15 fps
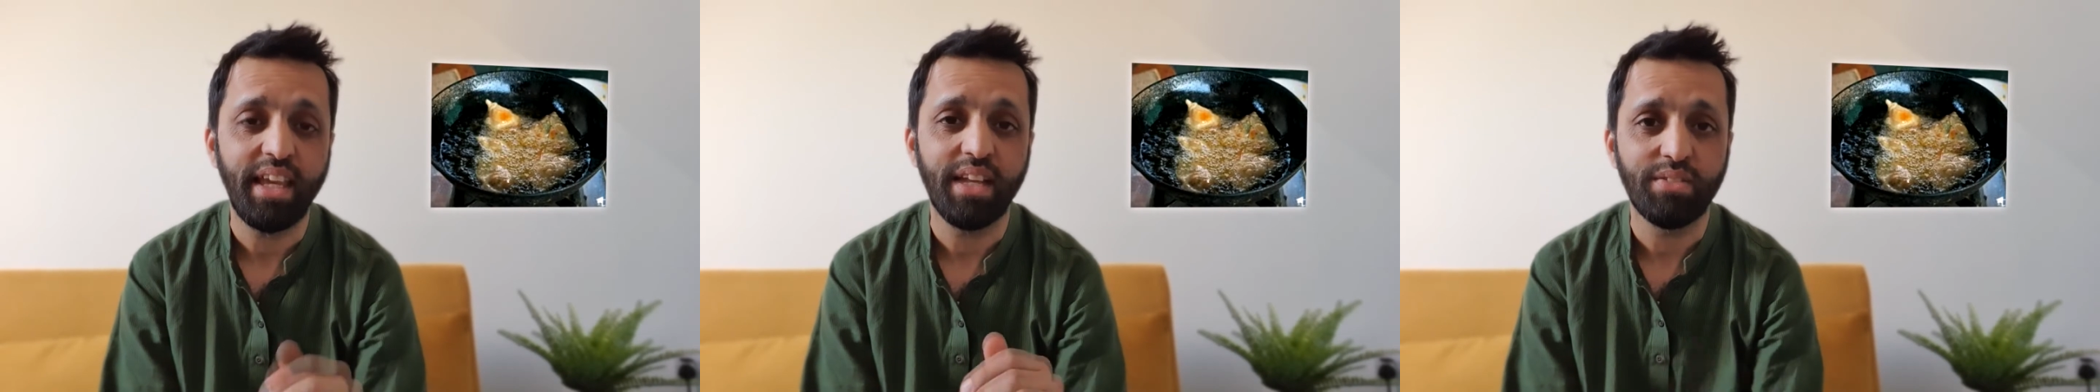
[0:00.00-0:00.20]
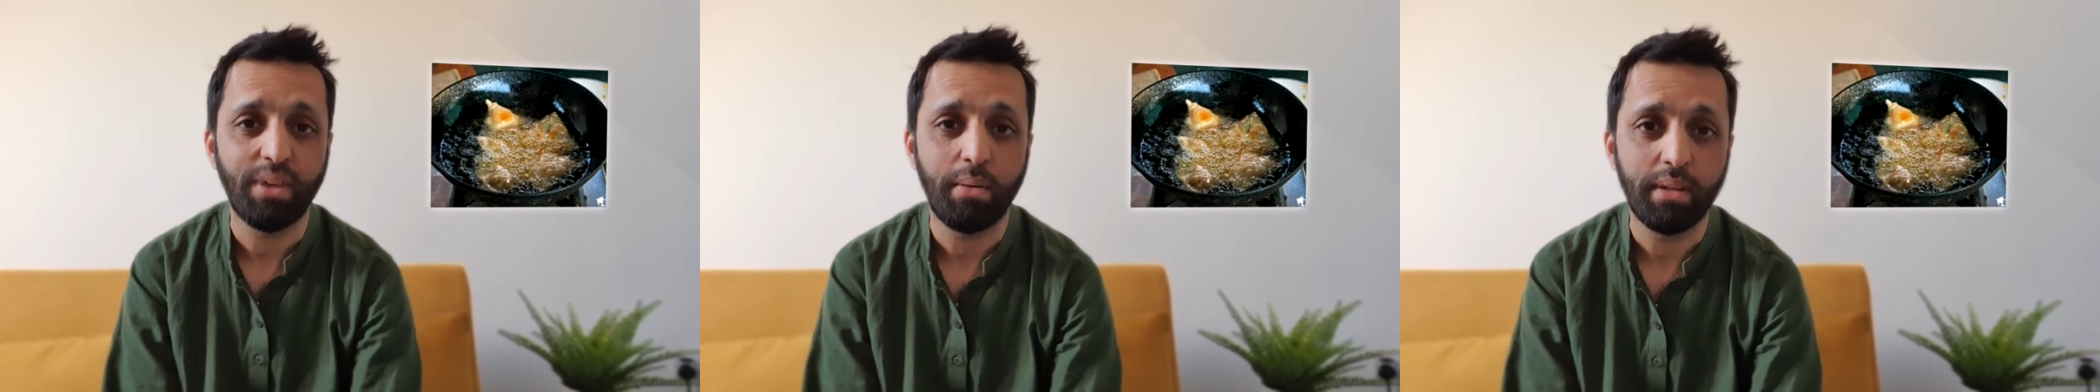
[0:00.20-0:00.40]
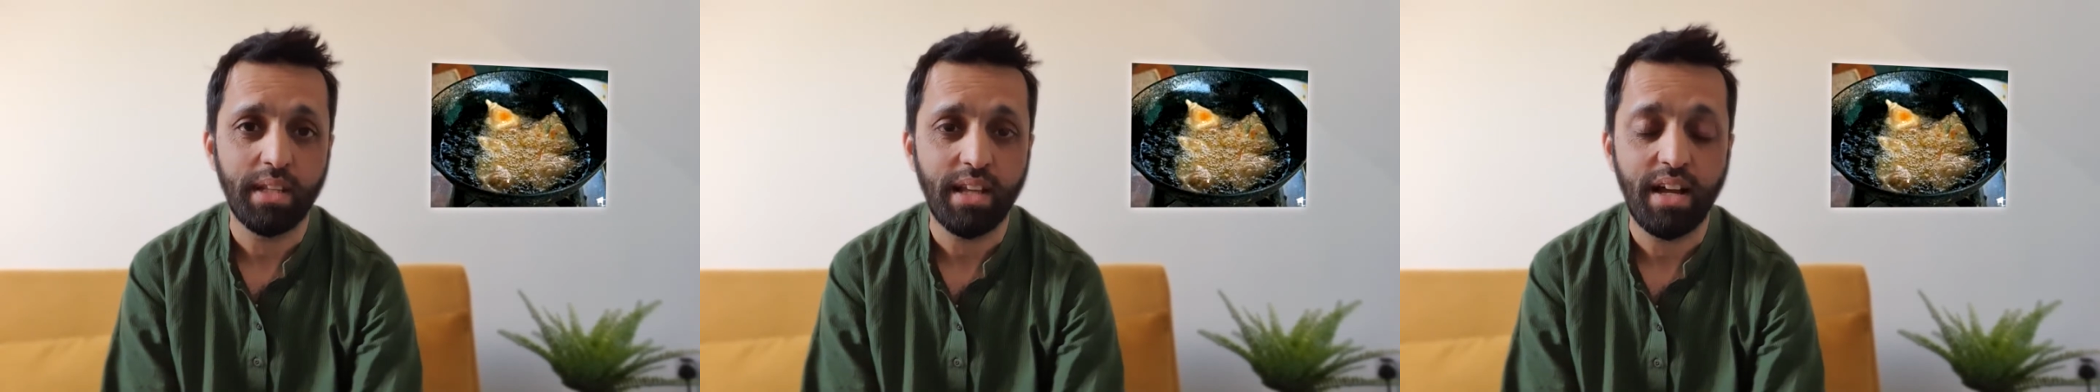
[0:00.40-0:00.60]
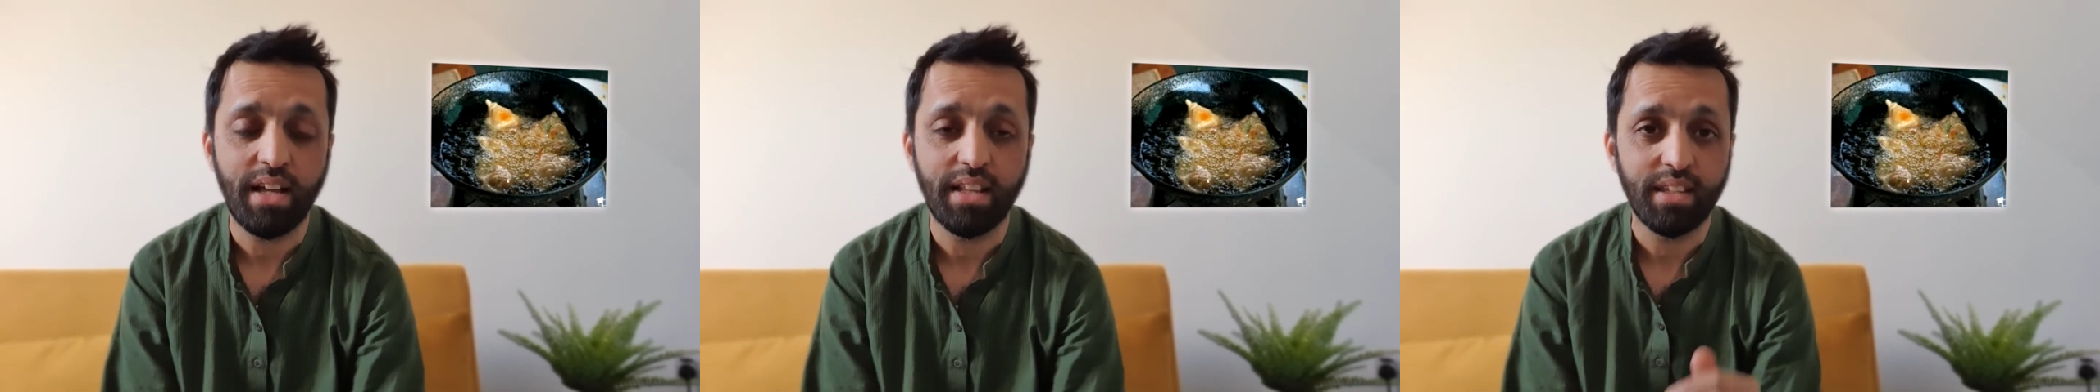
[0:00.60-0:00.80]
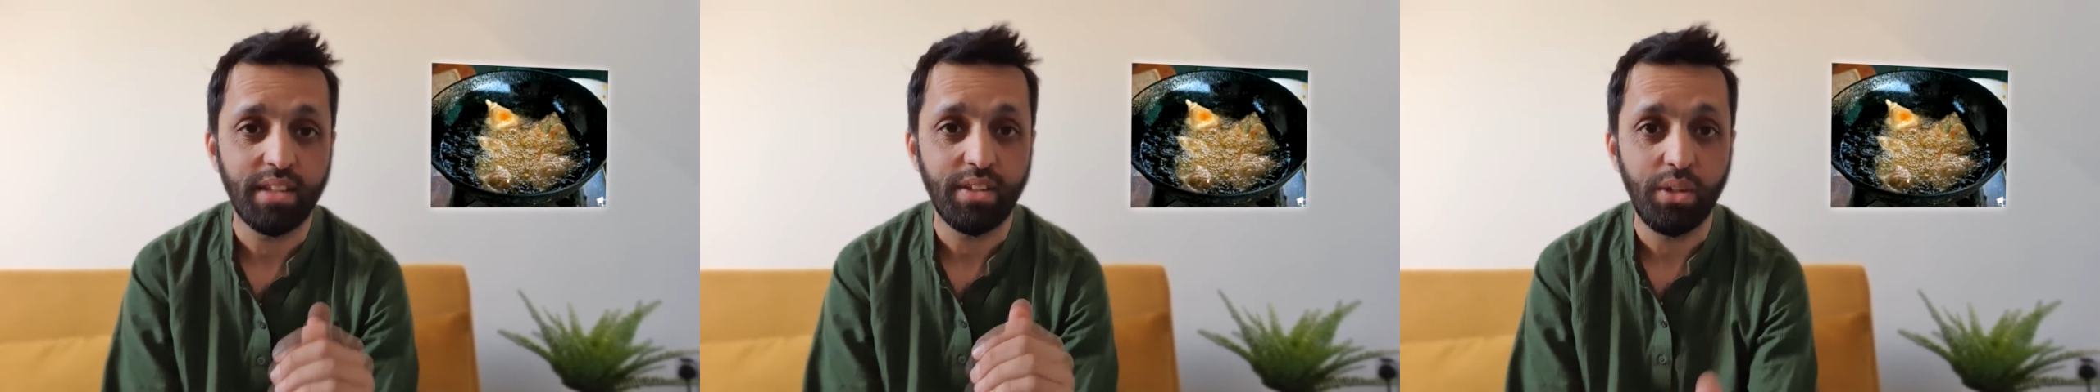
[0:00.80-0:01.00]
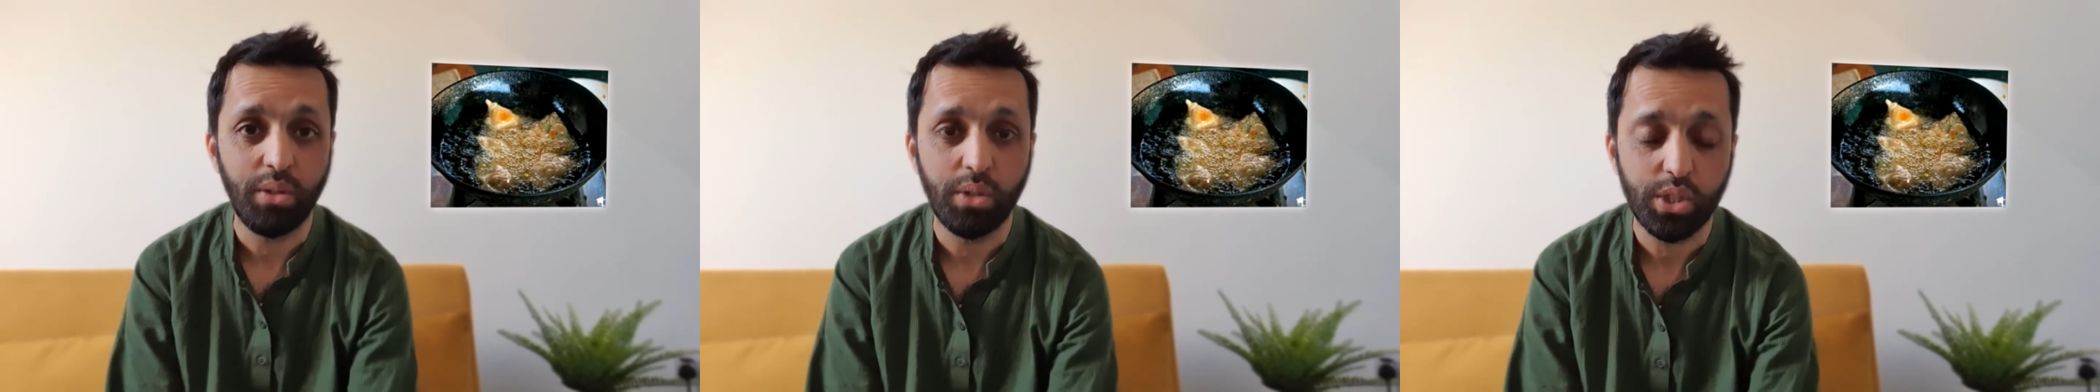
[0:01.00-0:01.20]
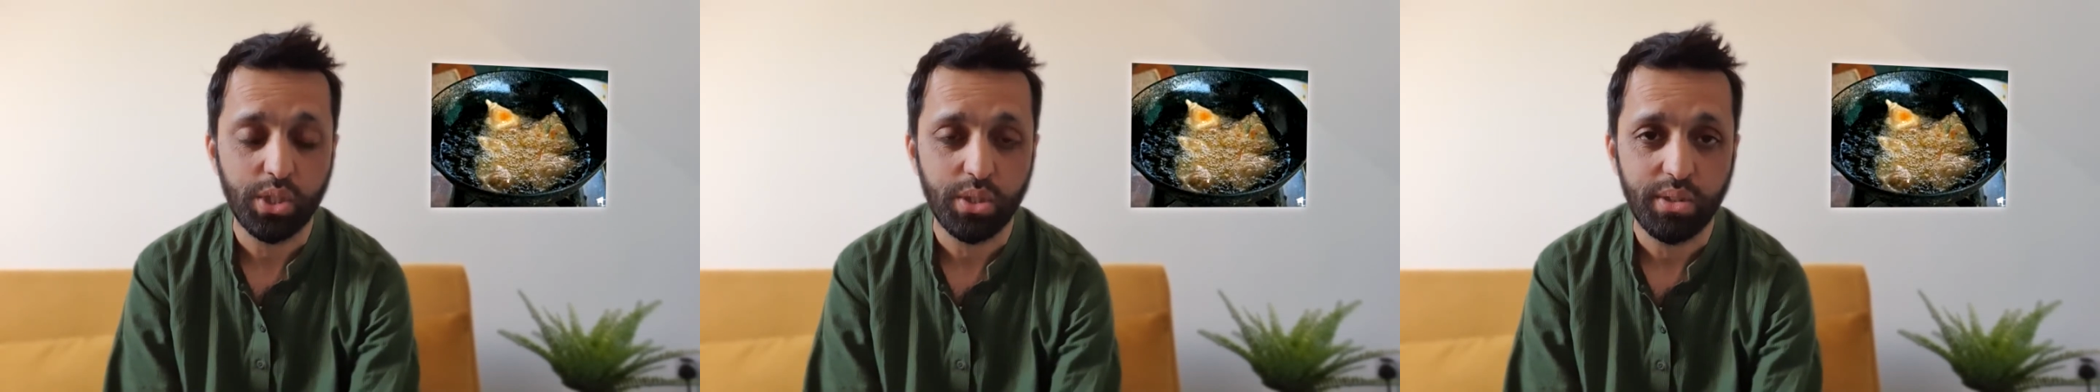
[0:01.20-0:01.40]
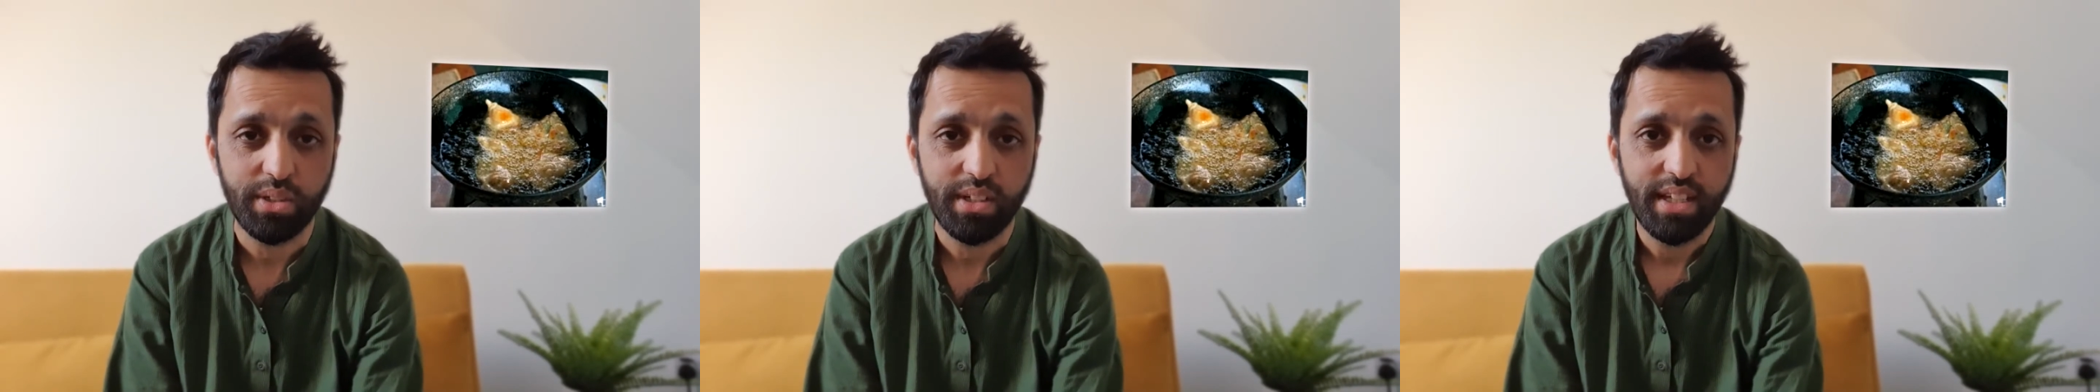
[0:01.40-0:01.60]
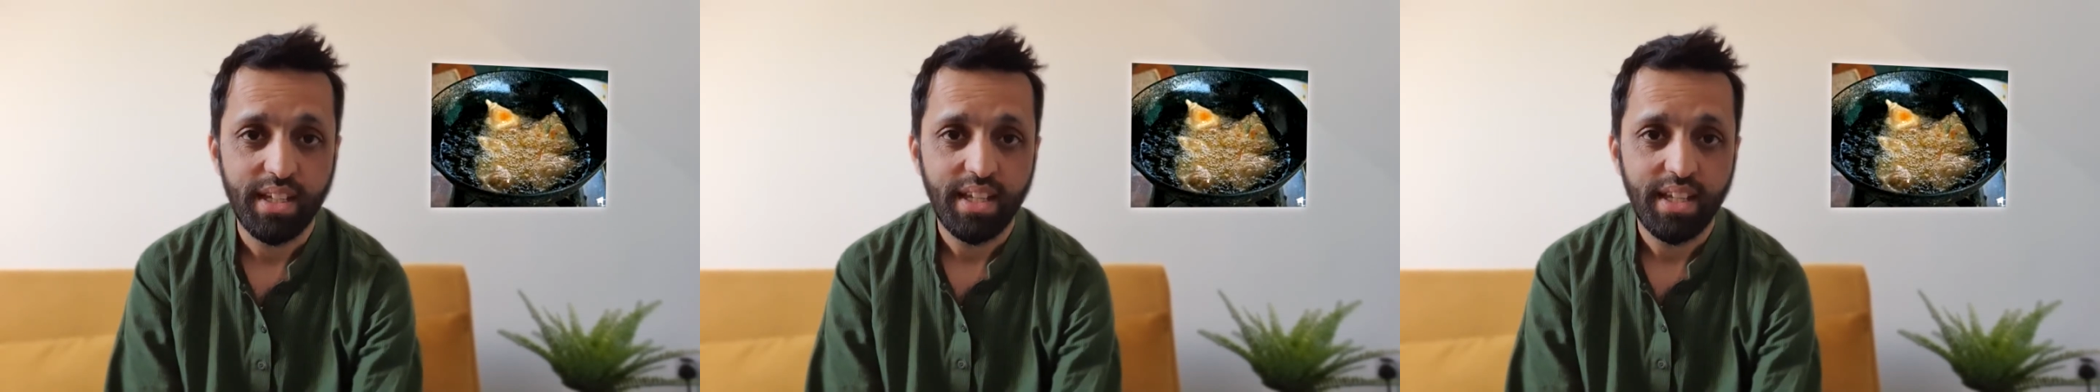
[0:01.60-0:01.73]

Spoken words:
in Ramadan than usual.